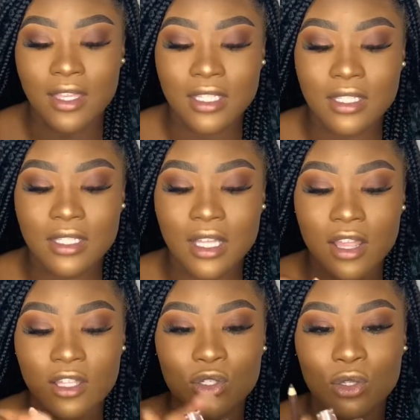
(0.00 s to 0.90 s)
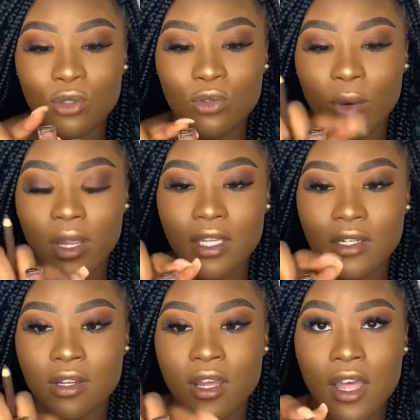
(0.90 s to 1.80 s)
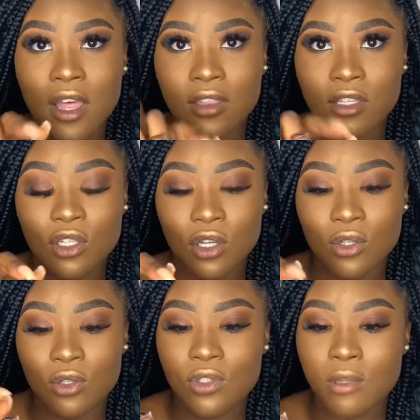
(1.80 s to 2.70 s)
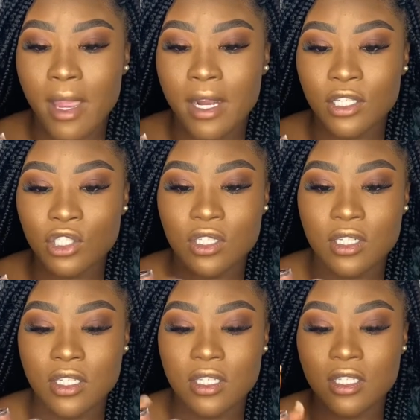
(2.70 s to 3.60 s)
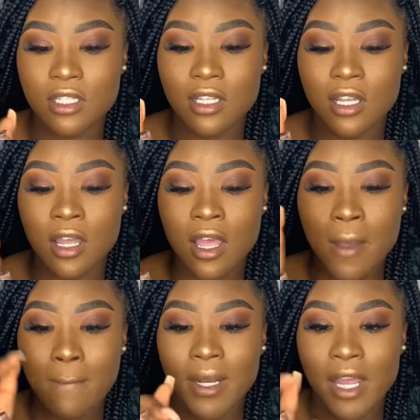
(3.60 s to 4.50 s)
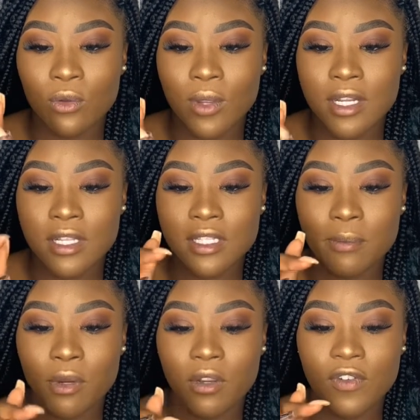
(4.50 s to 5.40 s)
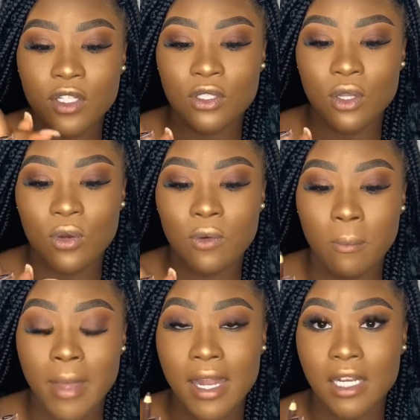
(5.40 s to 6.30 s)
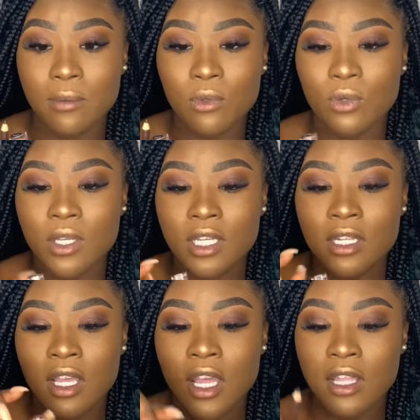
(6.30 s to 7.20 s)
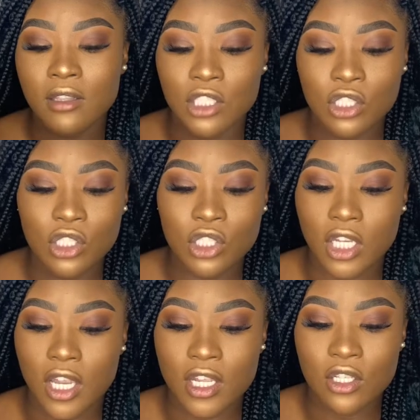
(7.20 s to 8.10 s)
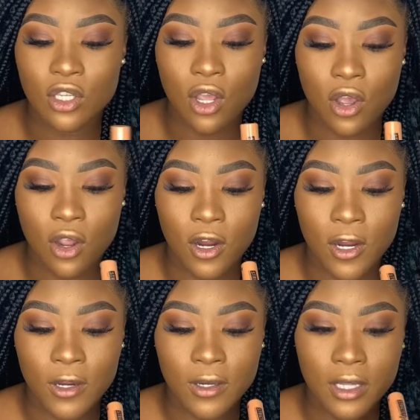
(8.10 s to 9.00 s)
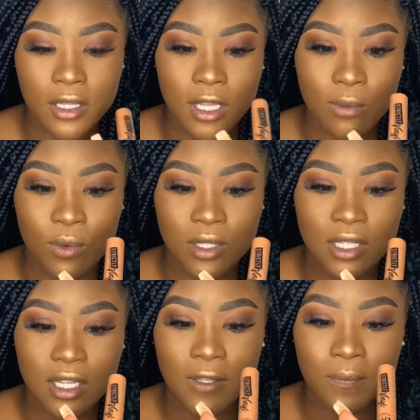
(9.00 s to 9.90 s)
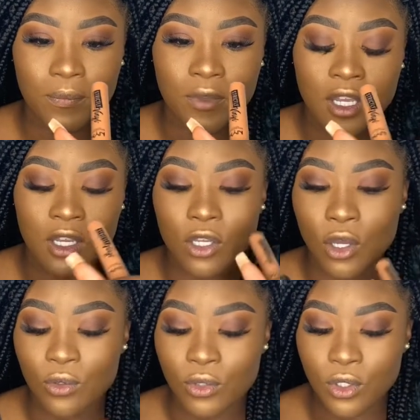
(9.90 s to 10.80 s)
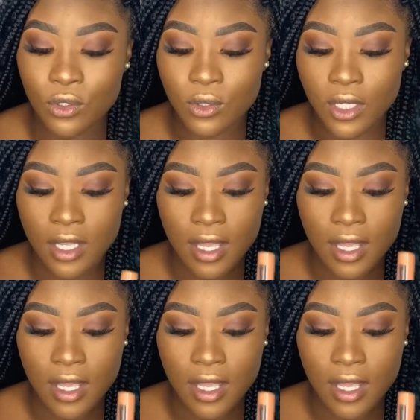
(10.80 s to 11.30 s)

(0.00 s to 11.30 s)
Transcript: this two right here. These are new to my collection. This is the Black Radiance Perfect Tone Matte Lip Cream. These shades are, give me one second, Go Nude